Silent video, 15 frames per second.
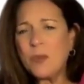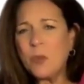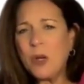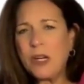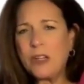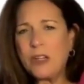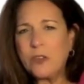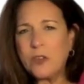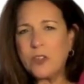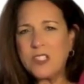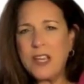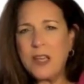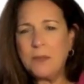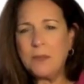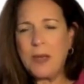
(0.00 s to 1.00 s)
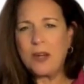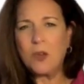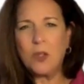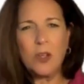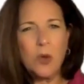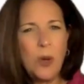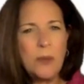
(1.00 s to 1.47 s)
from what I understand,
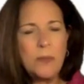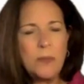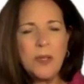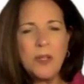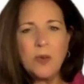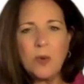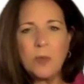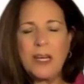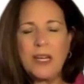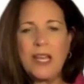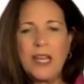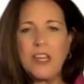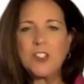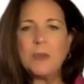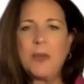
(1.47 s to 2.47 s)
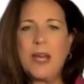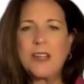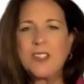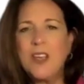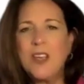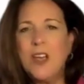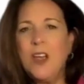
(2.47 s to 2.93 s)
medical equipment or medication
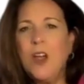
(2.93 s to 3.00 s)
bags